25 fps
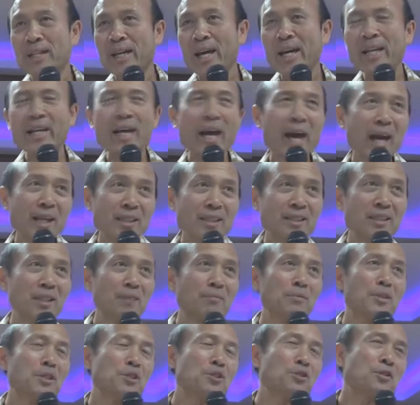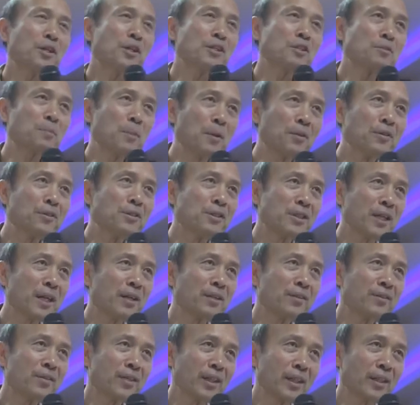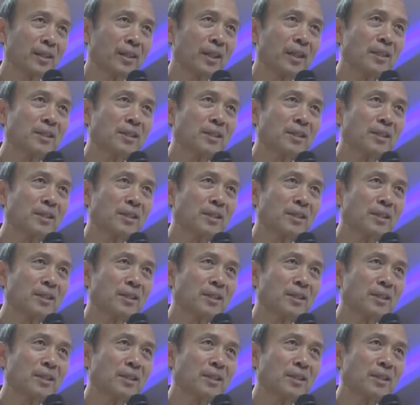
And I asked them, did you experience anything?